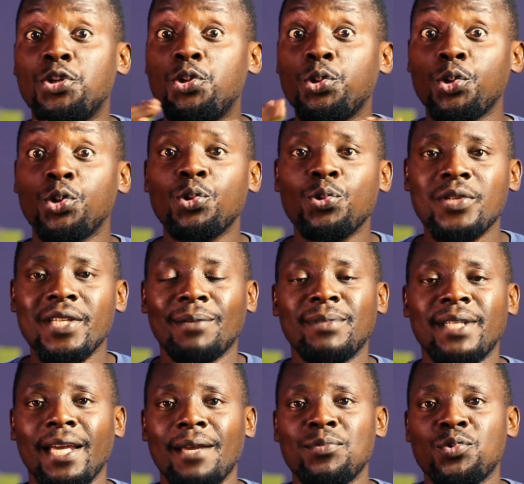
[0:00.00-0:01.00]
Do you
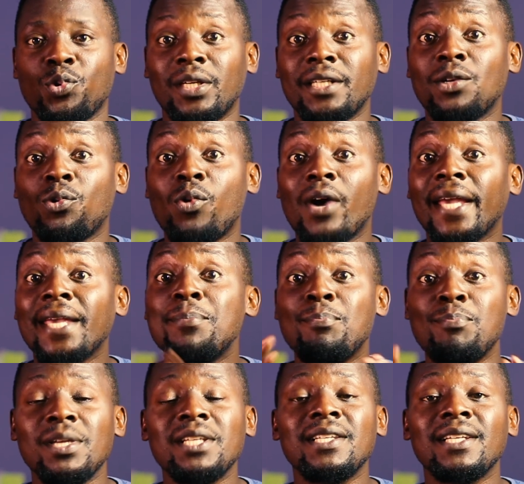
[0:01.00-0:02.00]
sometimes wonder why
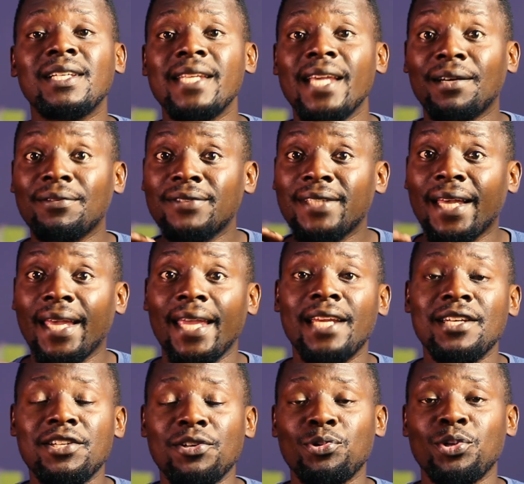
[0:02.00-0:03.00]
immediately after
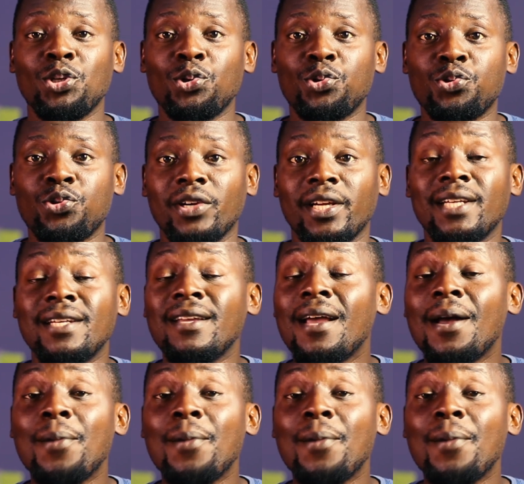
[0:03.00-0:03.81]
entering your trade,